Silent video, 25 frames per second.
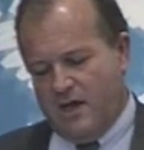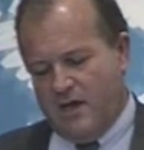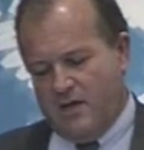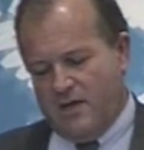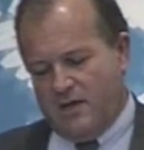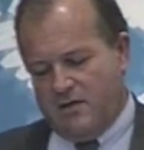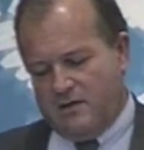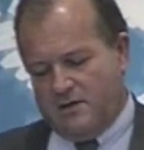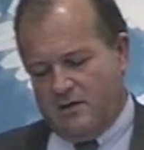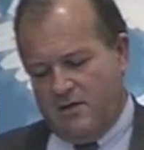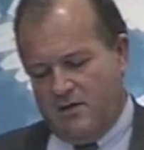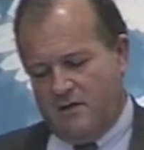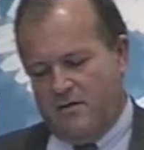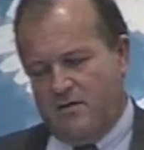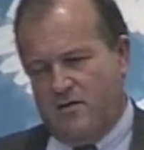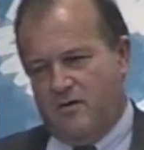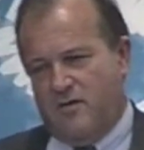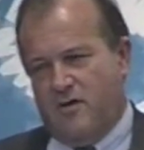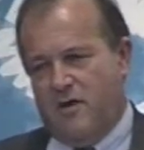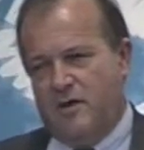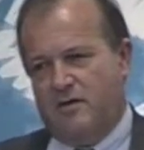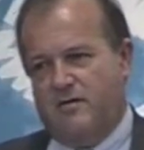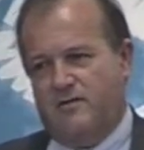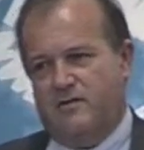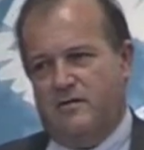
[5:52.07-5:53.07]
So,
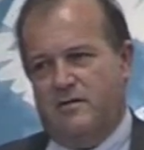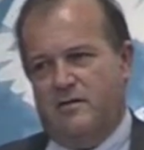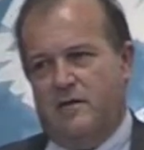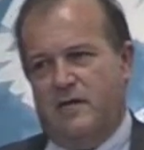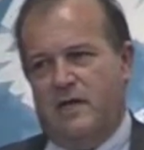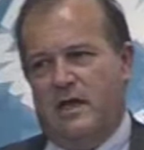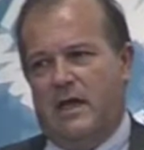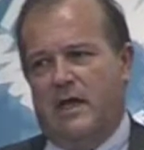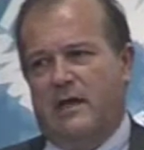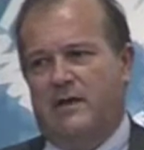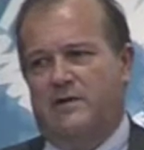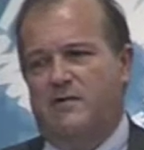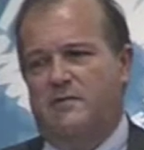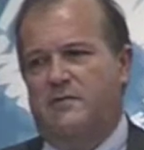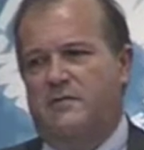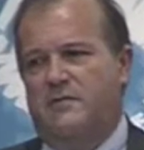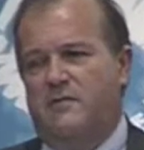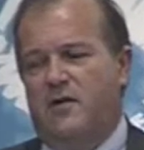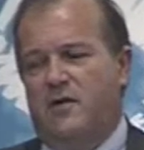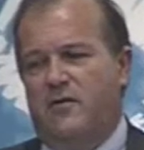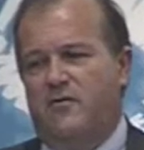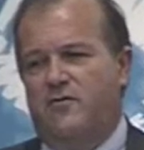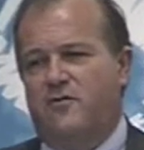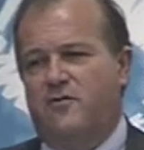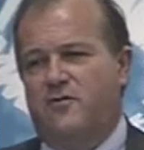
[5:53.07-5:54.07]
and
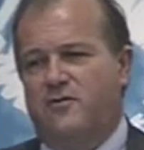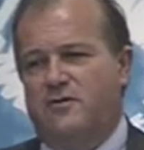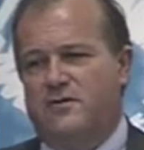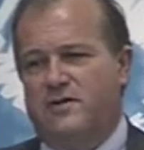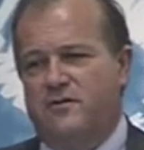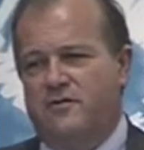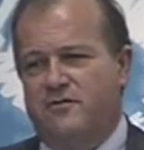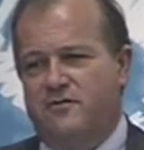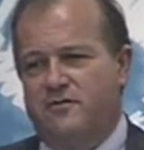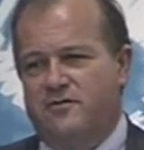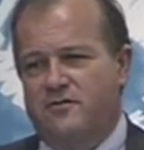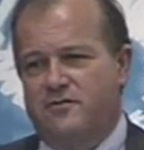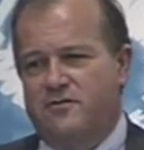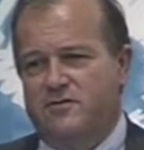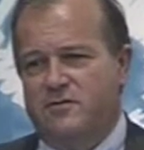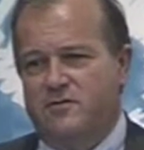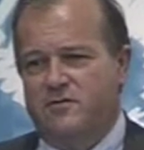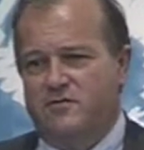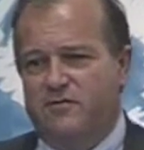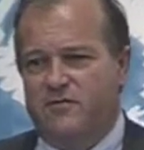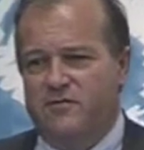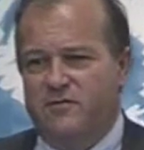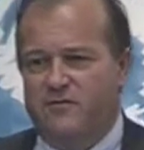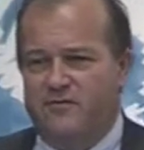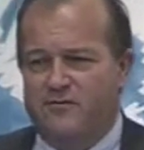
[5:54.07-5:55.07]
of course, if you want to
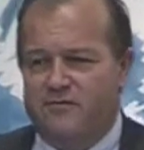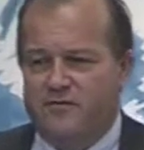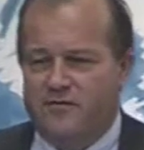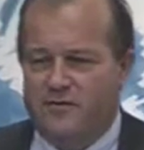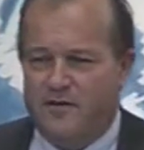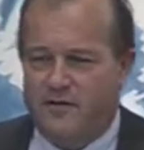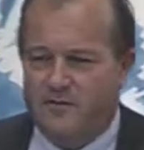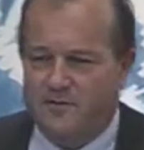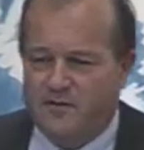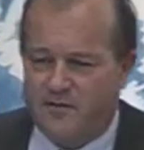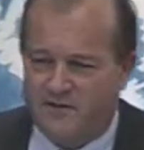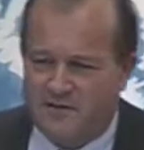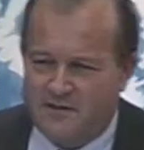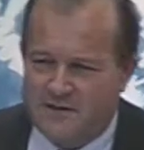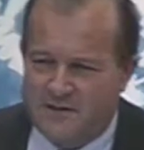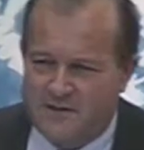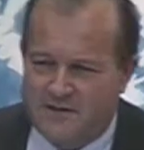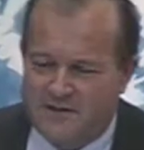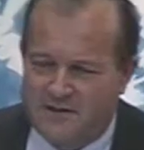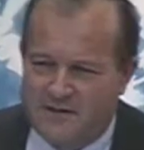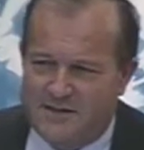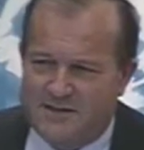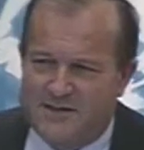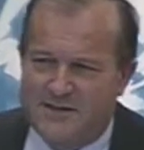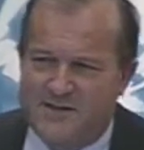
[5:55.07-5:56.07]
improve
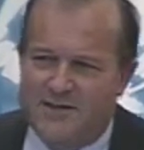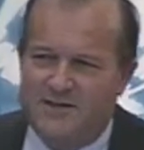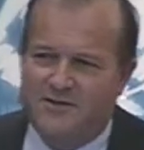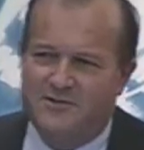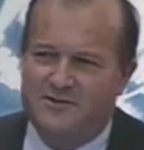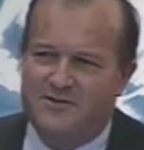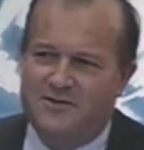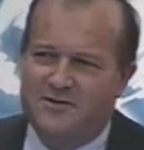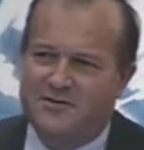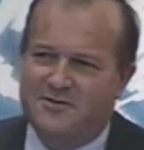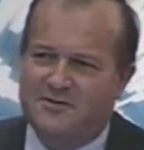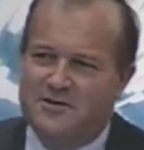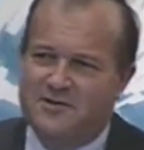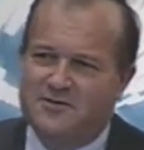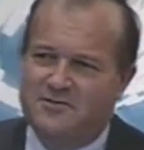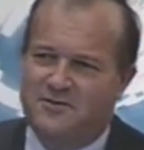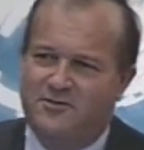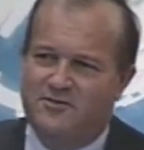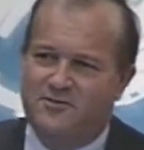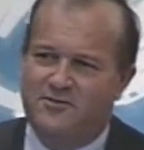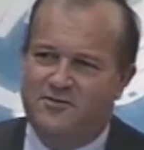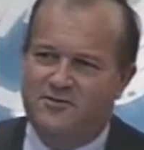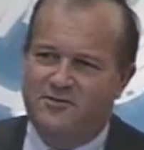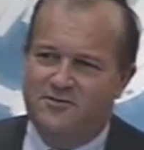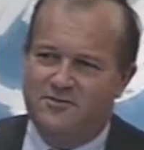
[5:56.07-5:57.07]
profitability, you increase
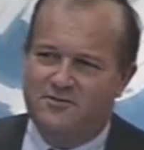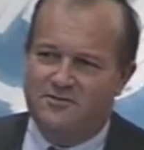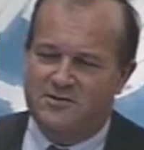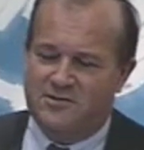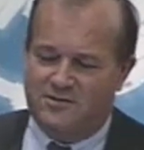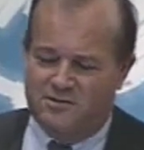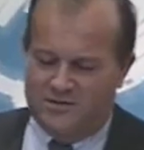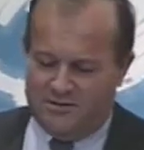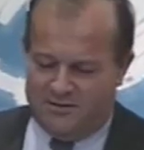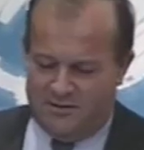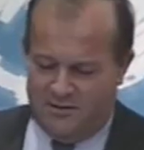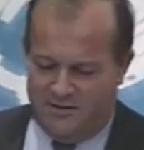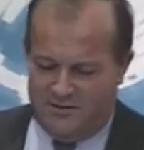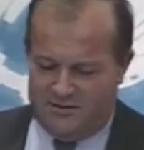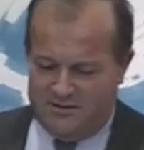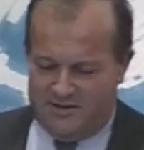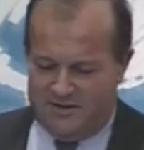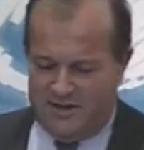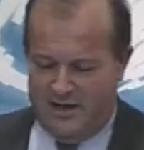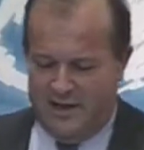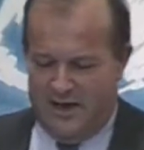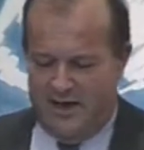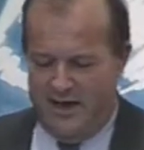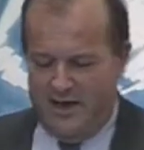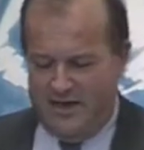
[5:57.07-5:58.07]
revenue, reduce cost.
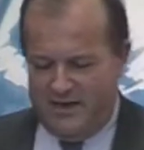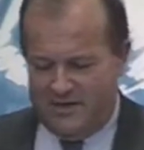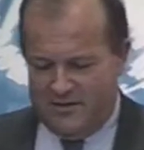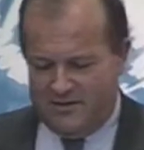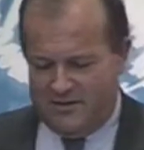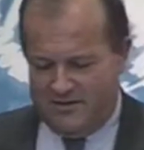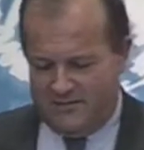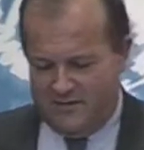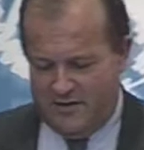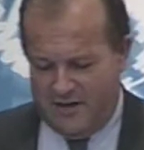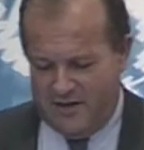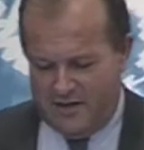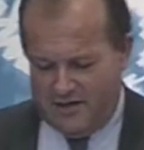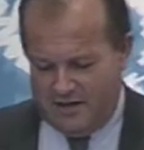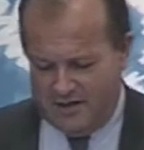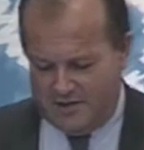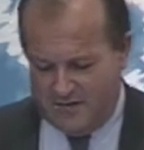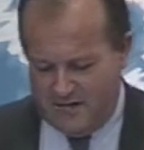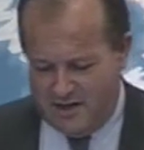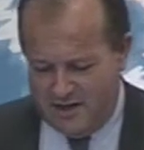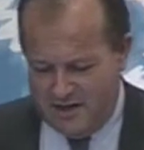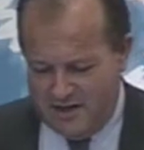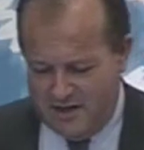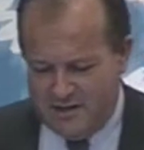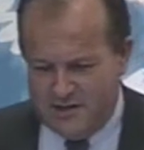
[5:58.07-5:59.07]
So there are
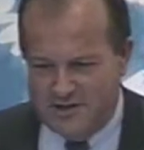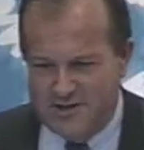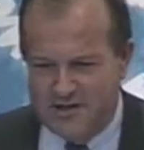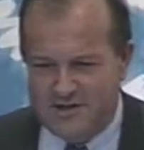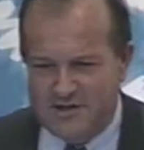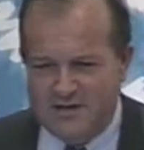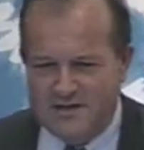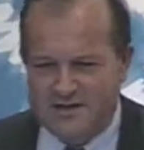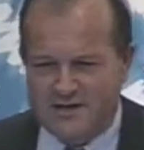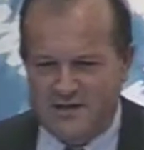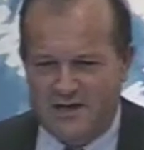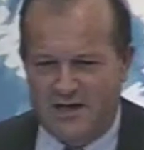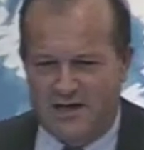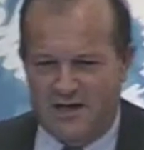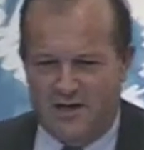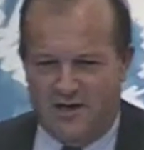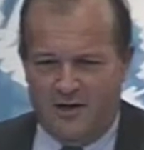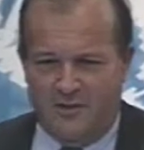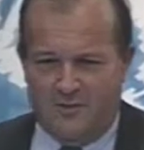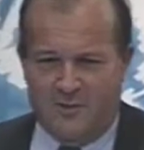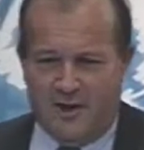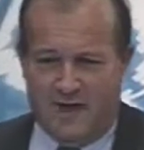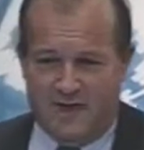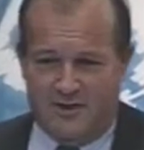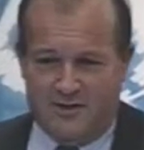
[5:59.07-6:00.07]
strategies
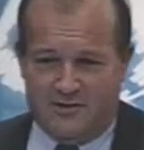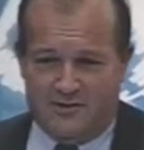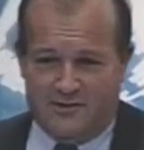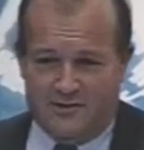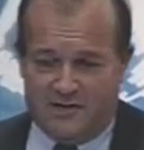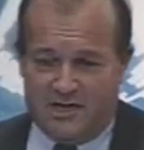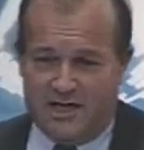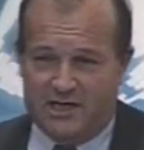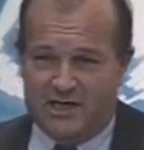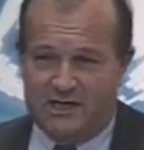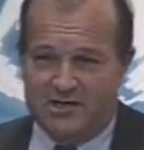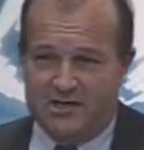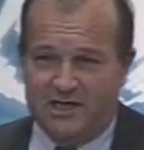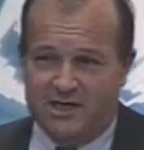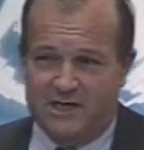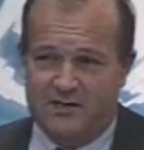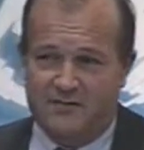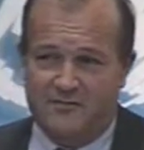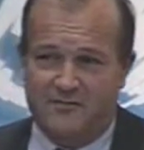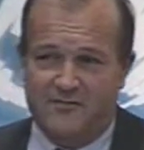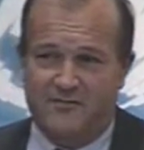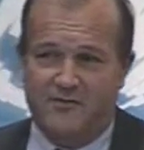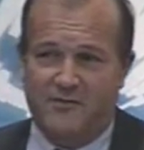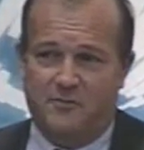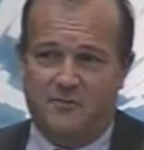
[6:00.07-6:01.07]
about changing
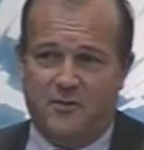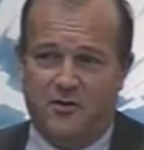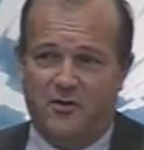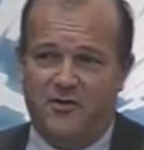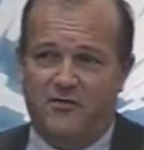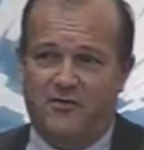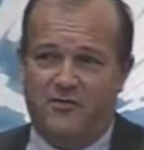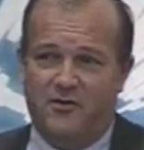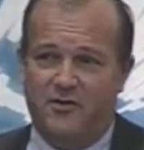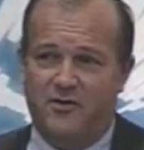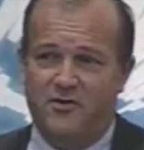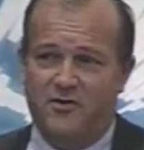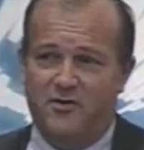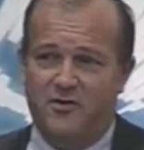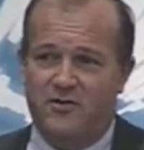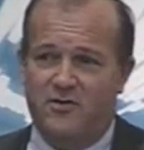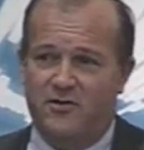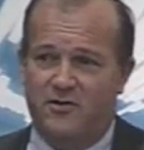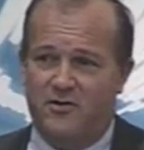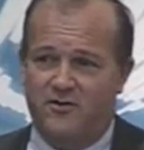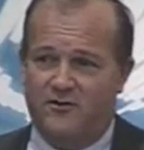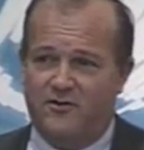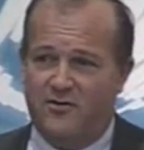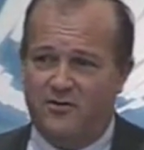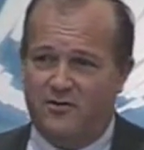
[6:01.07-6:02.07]
the portfolio
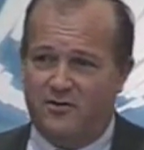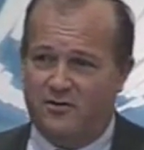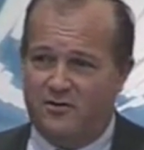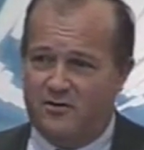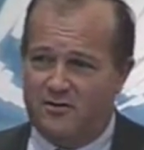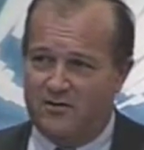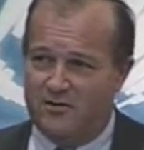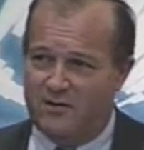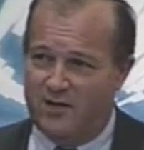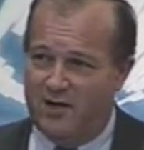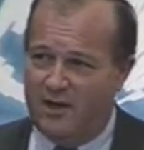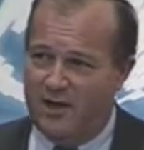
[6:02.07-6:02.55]
of your